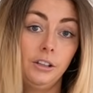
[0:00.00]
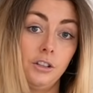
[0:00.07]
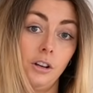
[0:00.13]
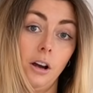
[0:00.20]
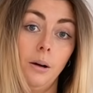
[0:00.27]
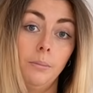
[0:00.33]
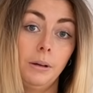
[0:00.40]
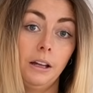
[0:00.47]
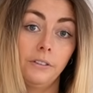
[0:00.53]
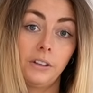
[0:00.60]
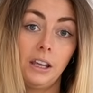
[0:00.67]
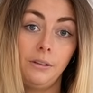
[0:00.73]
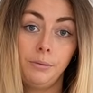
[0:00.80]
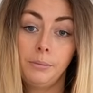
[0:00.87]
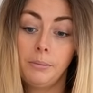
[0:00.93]
the job of
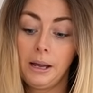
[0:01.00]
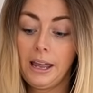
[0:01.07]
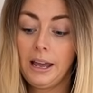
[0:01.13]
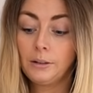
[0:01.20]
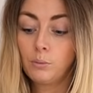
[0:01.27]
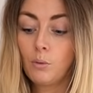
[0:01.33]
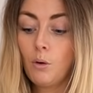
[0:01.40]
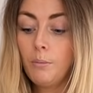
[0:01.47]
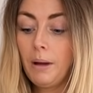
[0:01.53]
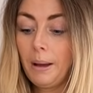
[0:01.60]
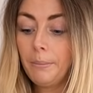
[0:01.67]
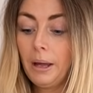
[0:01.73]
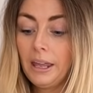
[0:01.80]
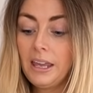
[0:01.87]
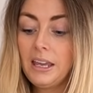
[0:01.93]
keeping my head warm
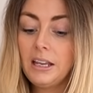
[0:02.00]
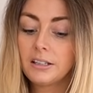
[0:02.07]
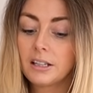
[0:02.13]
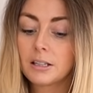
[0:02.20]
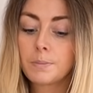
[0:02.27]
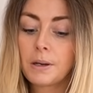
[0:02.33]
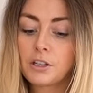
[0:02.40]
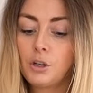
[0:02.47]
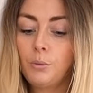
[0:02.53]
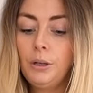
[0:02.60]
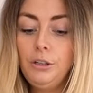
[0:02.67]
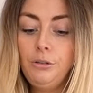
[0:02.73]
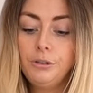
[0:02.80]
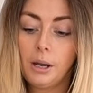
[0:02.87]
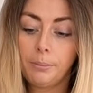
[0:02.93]
and my ears, especially
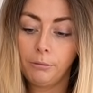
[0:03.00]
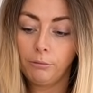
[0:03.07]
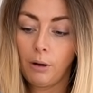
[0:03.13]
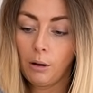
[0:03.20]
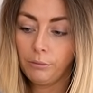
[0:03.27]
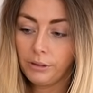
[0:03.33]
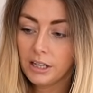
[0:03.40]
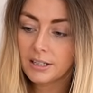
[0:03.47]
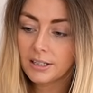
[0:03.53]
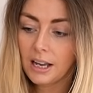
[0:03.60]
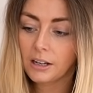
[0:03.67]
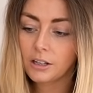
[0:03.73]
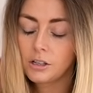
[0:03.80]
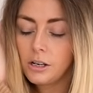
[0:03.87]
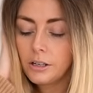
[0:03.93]
when you double roll this
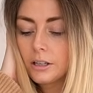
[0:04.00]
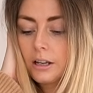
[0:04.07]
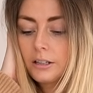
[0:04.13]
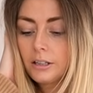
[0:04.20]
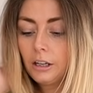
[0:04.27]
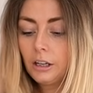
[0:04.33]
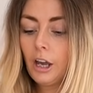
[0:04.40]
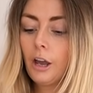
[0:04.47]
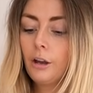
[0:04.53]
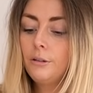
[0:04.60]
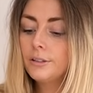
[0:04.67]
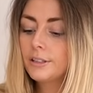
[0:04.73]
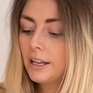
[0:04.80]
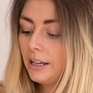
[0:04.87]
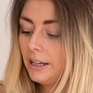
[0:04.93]
section. It's nice and
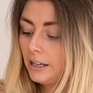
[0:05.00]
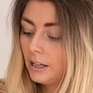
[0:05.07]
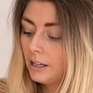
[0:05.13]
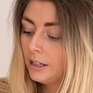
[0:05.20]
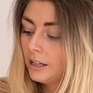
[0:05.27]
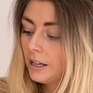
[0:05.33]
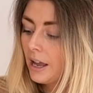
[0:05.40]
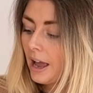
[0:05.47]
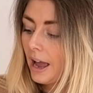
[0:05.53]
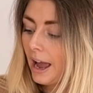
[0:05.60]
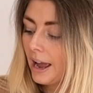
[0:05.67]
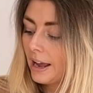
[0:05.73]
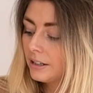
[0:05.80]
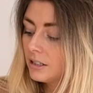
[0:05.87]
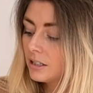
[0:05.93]
cosy,
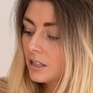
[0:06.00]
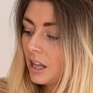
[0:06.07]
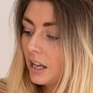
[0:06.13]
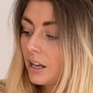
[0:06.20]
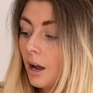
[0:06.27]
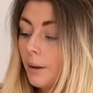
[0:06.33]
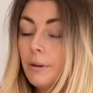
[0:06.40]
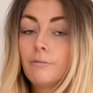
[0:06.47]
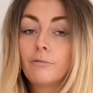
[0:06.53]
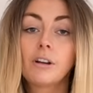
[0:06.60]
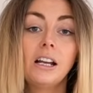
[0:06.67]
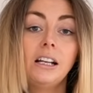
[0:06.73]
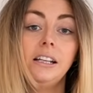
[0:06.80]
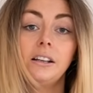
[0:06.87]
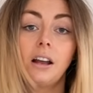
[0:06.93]
and they come in
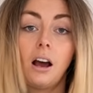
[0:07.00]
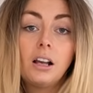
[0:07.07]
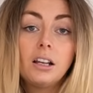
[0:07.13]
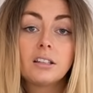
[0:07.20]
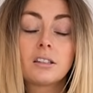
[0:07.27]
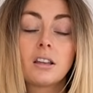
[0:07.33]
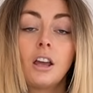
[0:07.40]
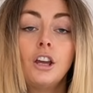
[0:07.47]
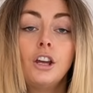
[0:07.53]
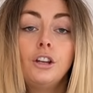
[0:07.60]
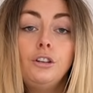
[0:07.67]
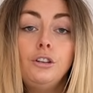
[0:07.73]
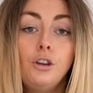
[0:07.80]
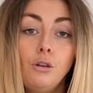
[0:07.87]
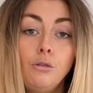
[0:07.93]
really nice
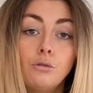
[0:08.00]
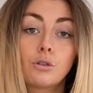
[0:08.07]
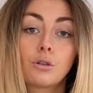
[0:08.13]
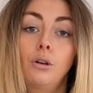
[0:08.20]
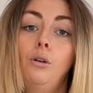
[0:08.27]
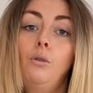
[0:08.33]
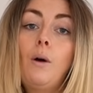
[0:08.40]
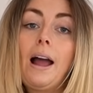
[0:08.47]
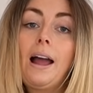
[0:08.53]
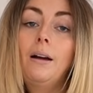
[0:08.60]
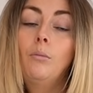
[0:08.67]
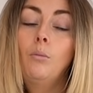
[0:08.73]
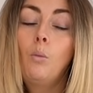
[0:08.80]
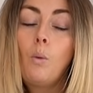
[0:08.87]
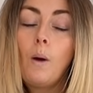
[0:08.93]
neutral
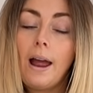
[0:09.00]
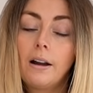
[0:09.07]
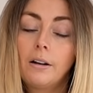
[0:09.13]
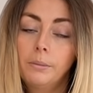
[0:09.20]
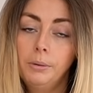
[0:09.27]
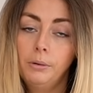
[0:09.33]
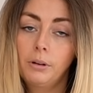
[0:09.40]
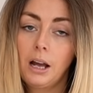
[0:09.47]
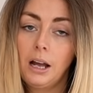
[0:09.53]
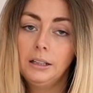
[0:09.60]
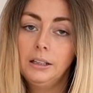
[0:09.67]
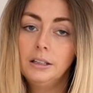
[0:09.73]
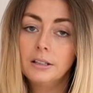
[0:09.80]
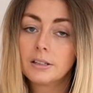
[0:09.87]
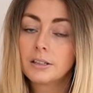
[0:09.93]
and wearable
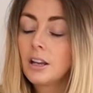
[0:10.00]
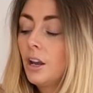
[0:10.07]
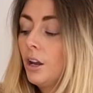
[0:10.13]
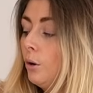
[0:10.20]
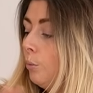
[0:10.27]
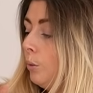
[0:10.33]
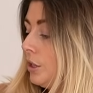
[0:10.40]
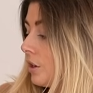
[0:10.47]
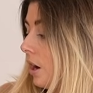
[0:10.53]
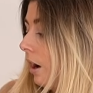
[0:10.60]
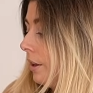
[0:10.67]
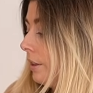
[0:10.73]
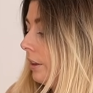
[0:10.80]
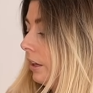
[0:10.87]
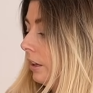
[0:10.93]
colours, which
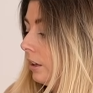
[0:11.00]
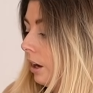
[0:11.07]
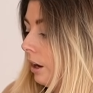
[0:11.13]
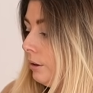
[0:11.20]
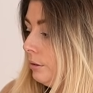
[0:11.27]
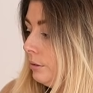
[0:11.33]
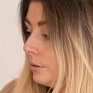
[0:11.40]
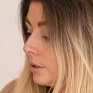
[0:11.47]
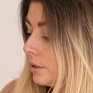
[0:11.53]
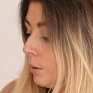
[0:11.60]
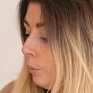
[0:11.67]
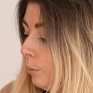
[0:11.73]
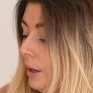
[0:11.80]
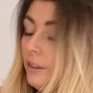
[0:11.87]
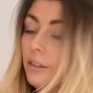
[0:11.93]
I think goes
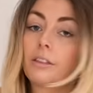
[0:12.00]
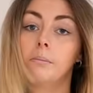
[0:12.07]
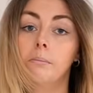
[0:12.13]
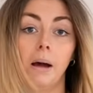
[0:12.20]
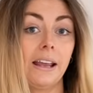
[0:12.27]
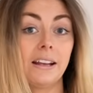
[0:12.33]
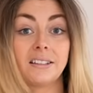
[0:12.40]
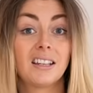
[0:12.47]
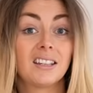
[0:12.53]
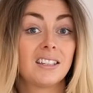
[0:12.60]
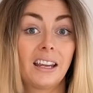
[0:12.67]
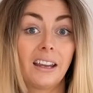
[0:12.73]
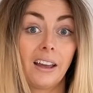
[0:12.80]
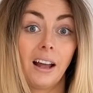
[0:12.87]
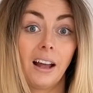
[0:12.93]
with my existing